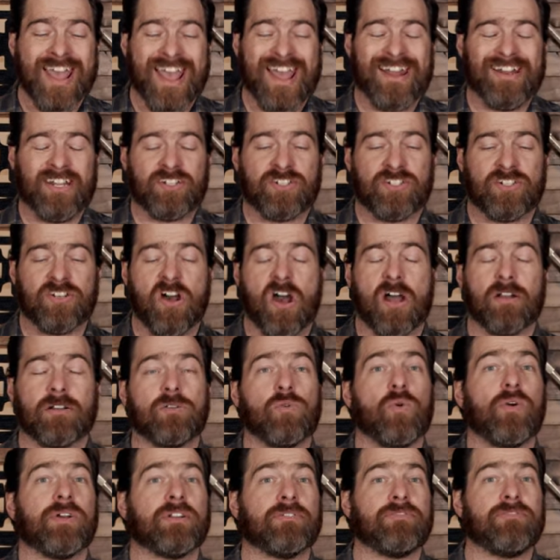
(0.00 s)
and it's not
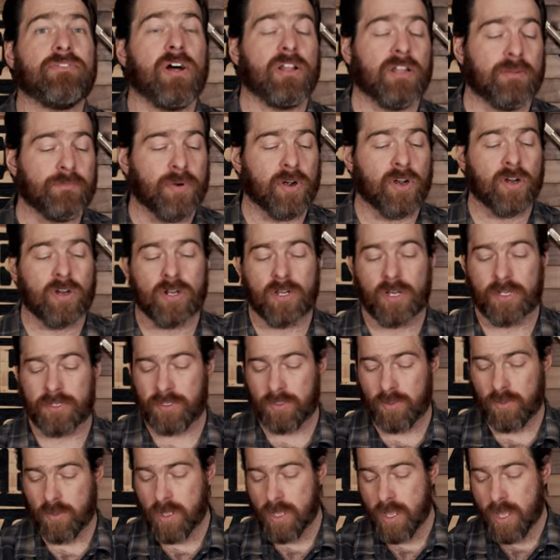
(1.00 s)
going to fall apart on
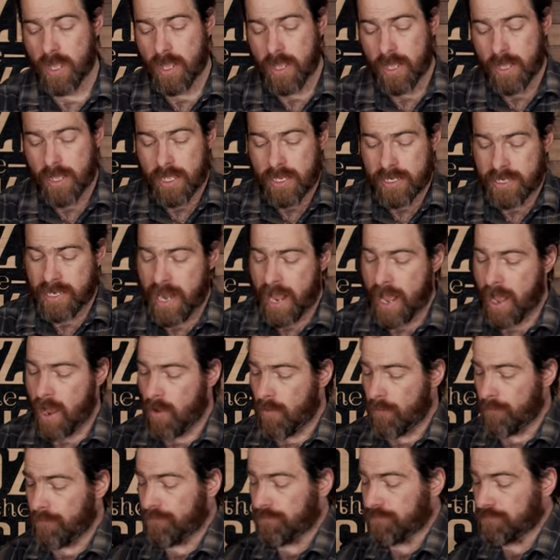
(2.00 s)
you.
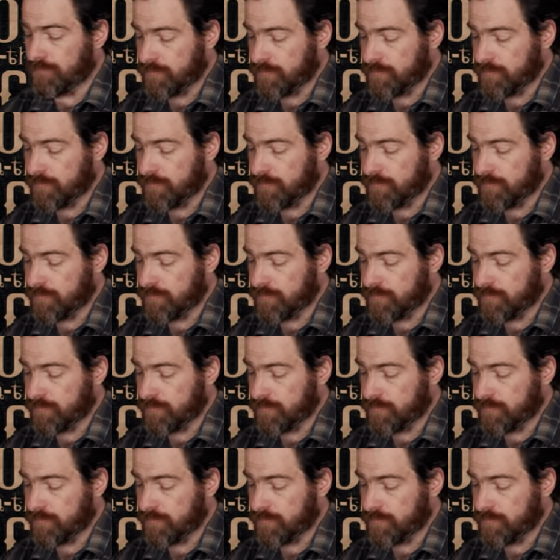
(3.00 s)
Now,